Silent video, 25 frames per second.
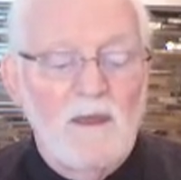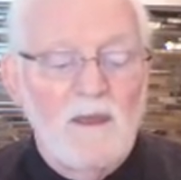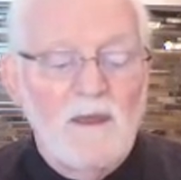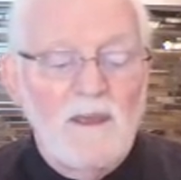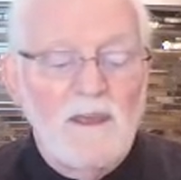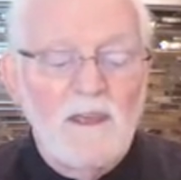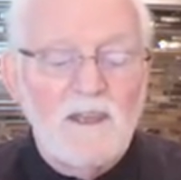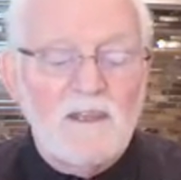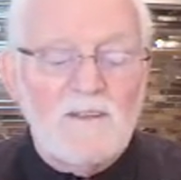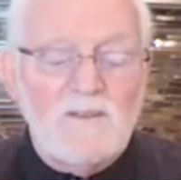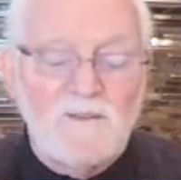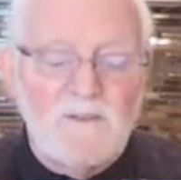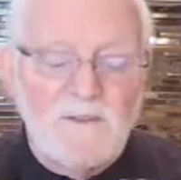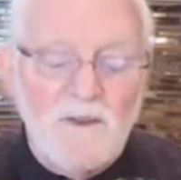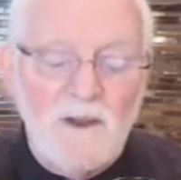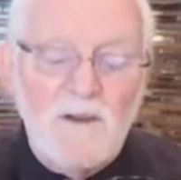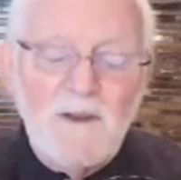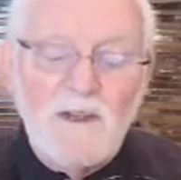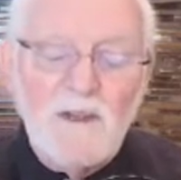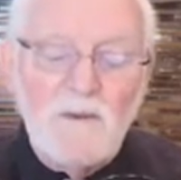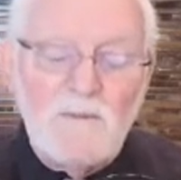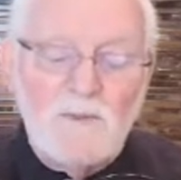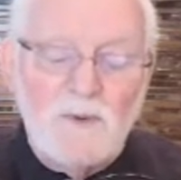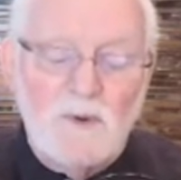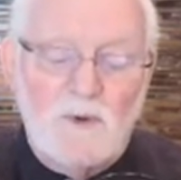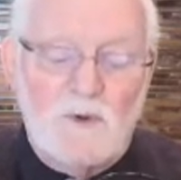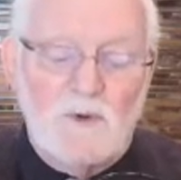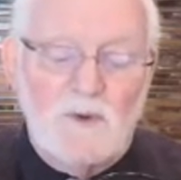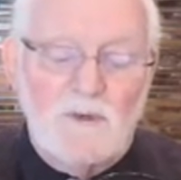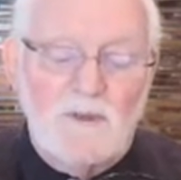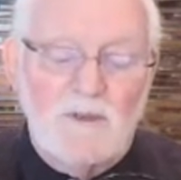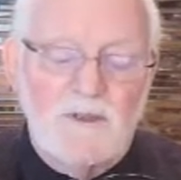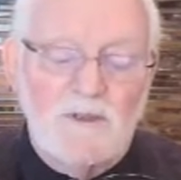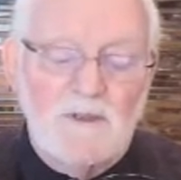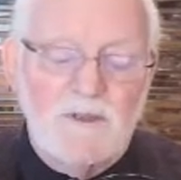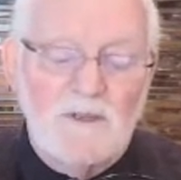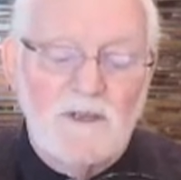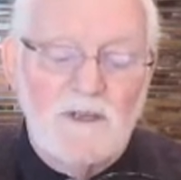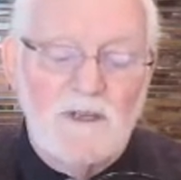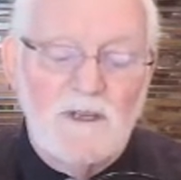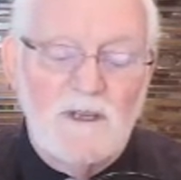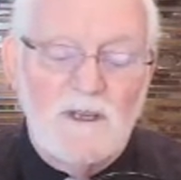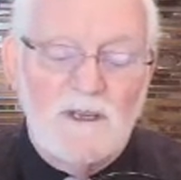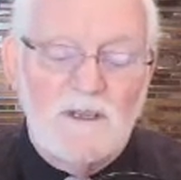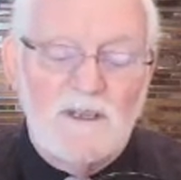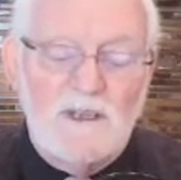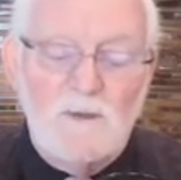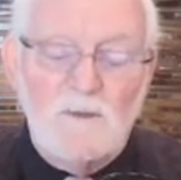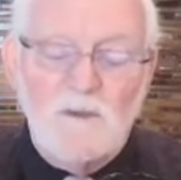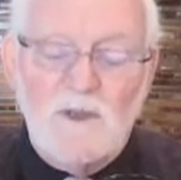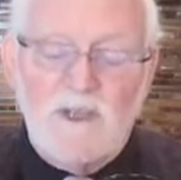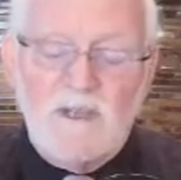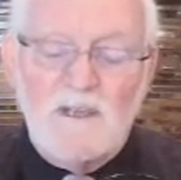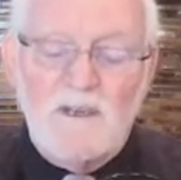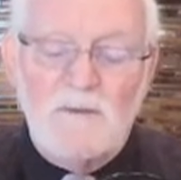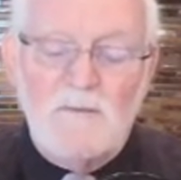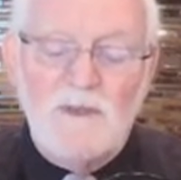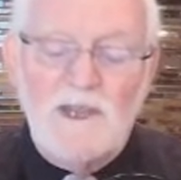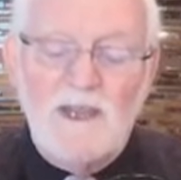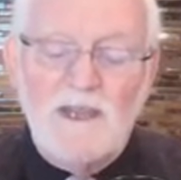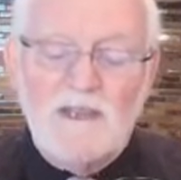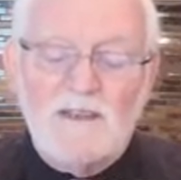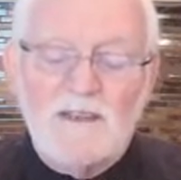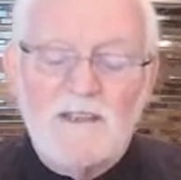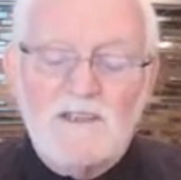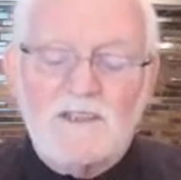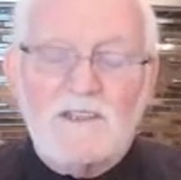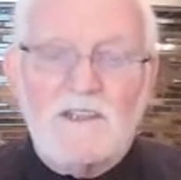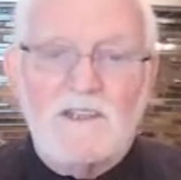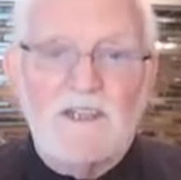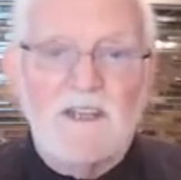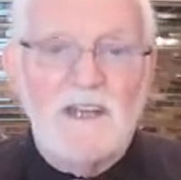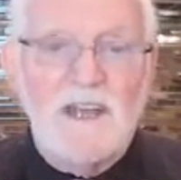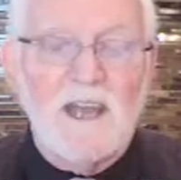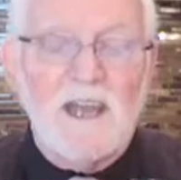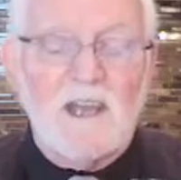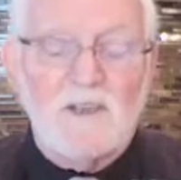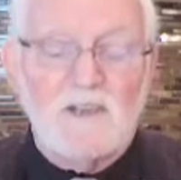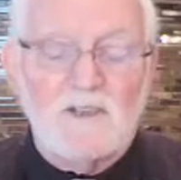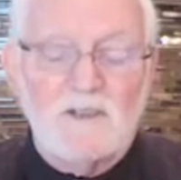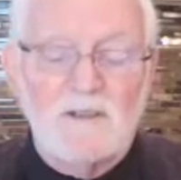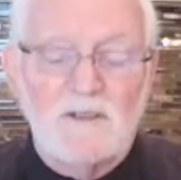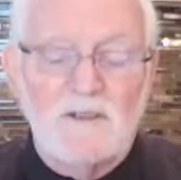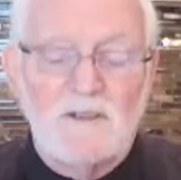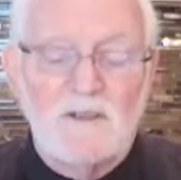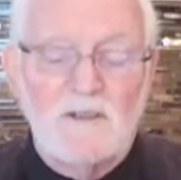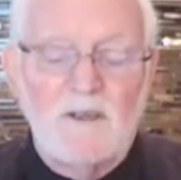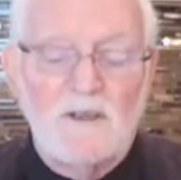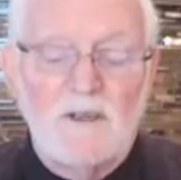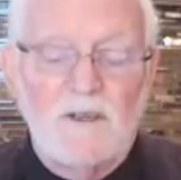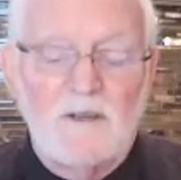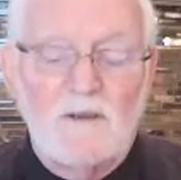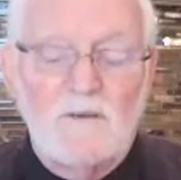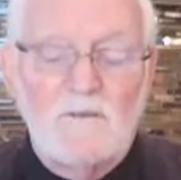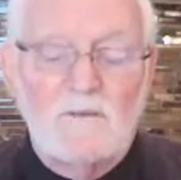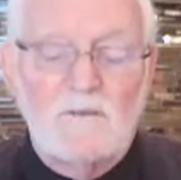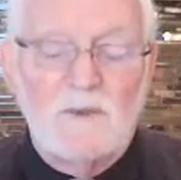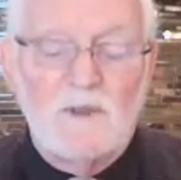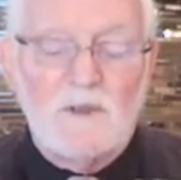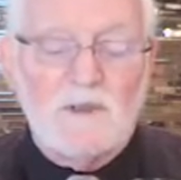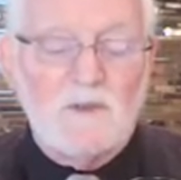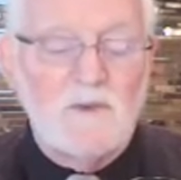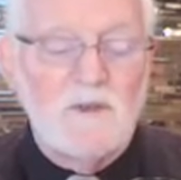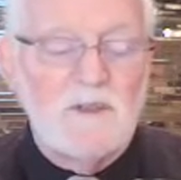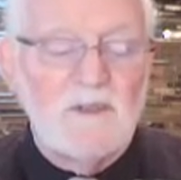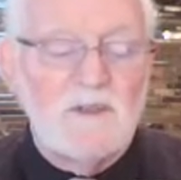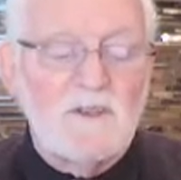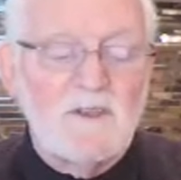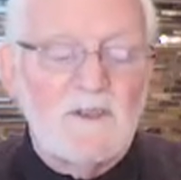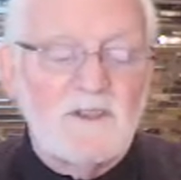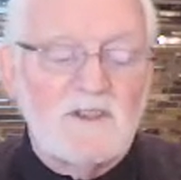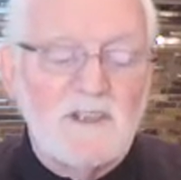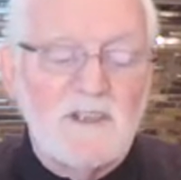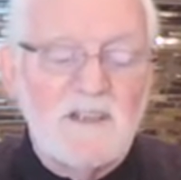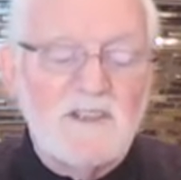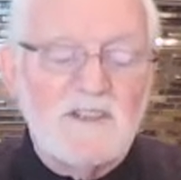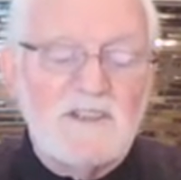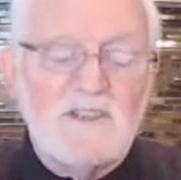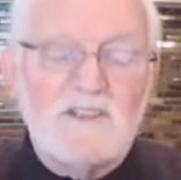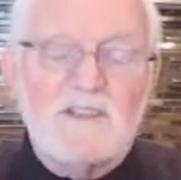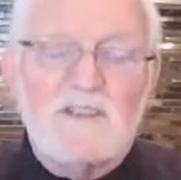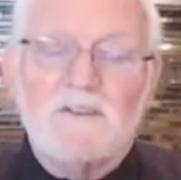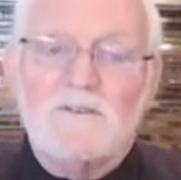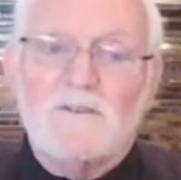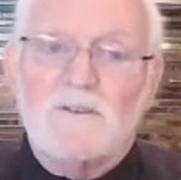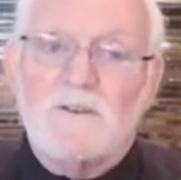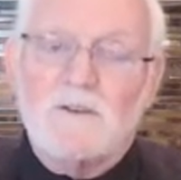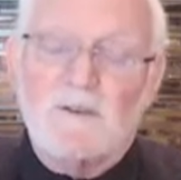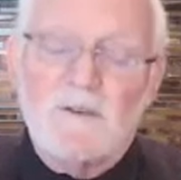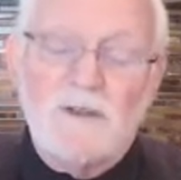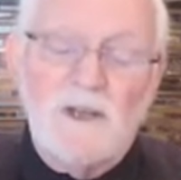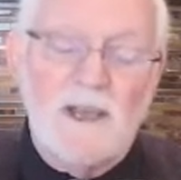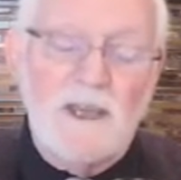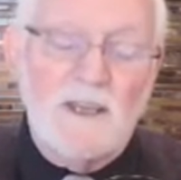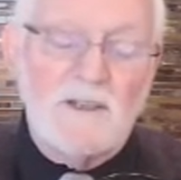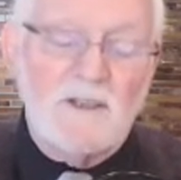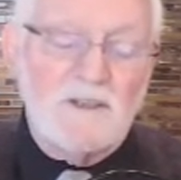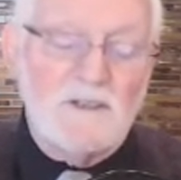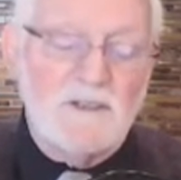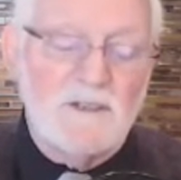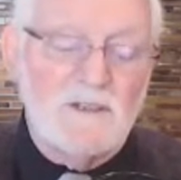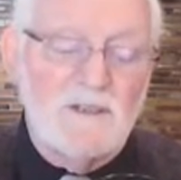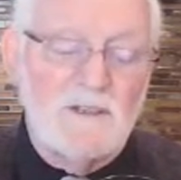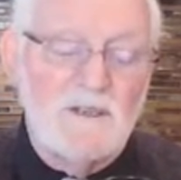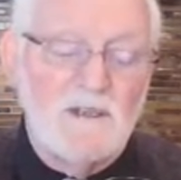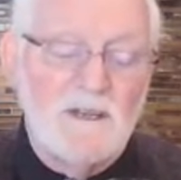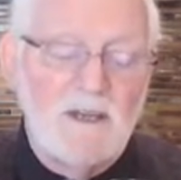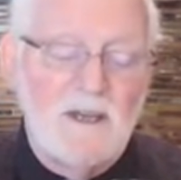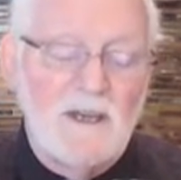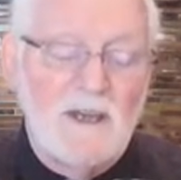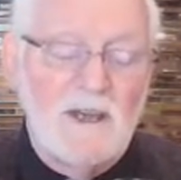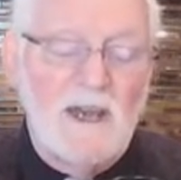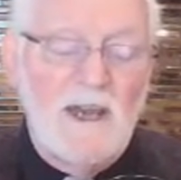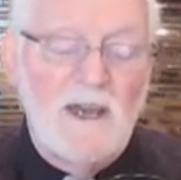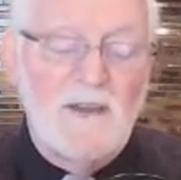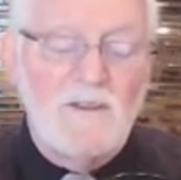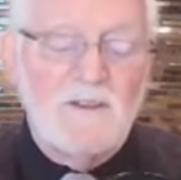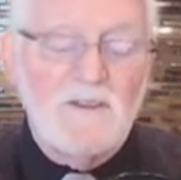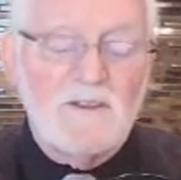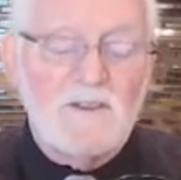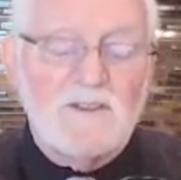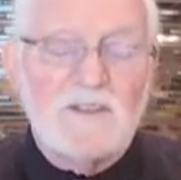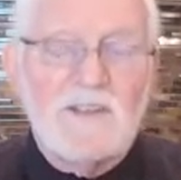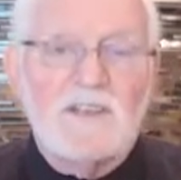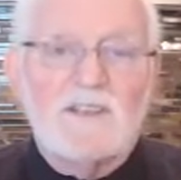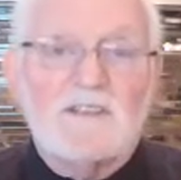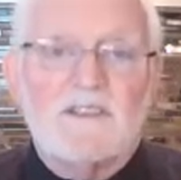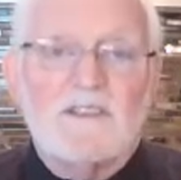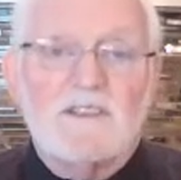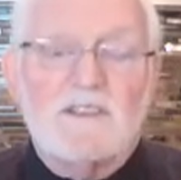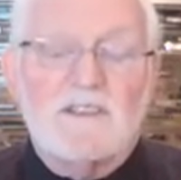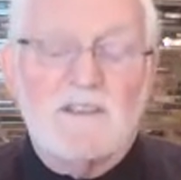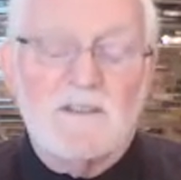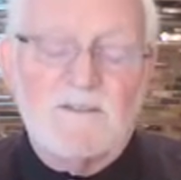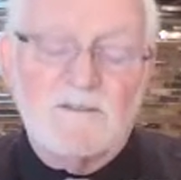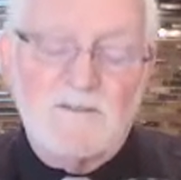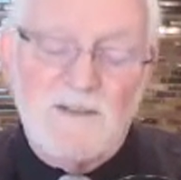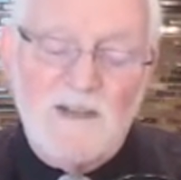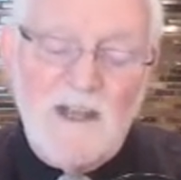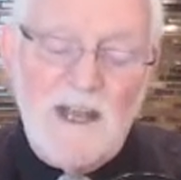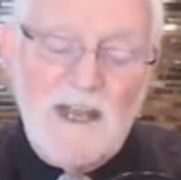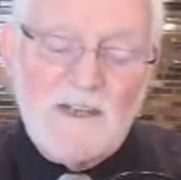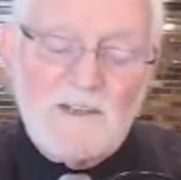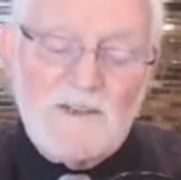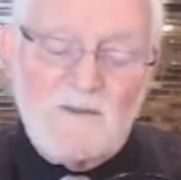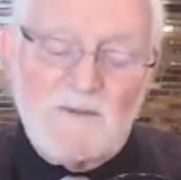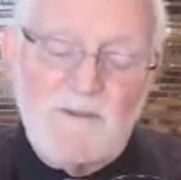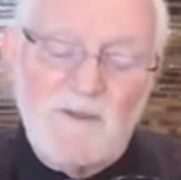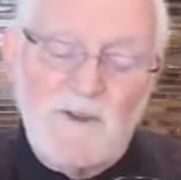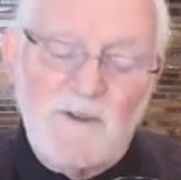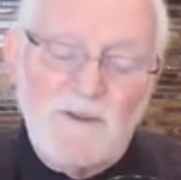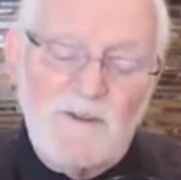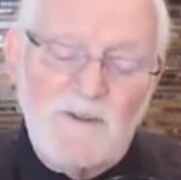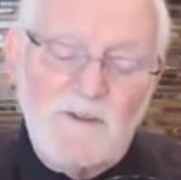It's very important that we can make this connection between the Jesus of creation and the Jesus of Nazareth.